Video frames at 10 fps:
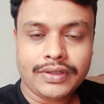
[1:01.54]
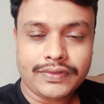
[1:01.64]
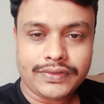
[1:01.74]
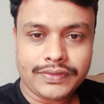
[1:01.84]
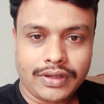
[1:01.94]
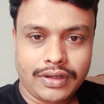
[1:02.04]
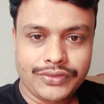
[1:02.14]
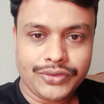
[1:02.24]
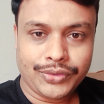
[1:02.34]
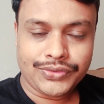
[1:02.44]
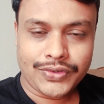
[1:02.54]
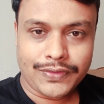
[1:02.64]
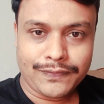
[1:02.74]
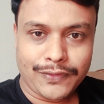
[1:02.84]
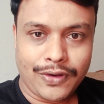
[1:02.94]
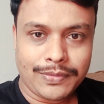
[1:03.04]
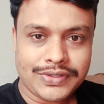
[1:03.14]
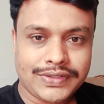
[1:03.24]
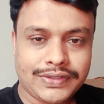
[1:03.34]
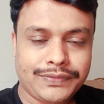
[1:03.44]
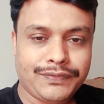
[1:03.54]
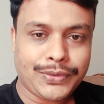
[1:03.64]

zero shot prompts, few